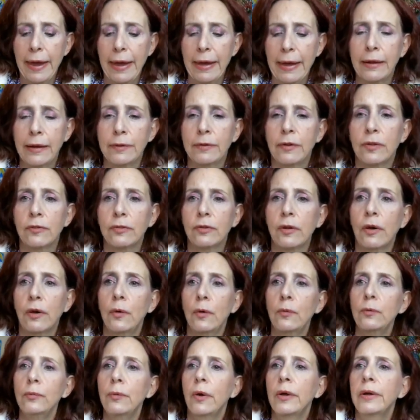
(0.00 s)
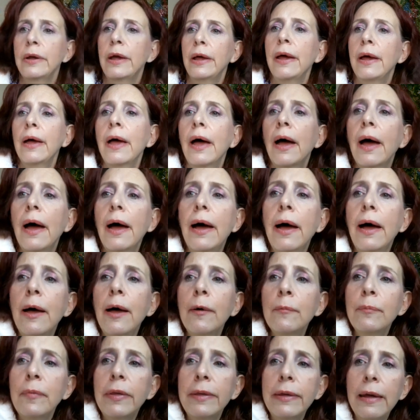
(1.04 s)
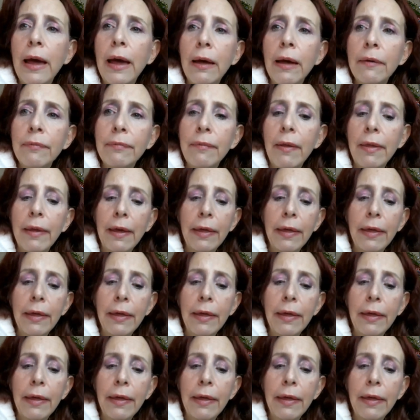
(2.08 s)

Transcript: And so, um, yeah,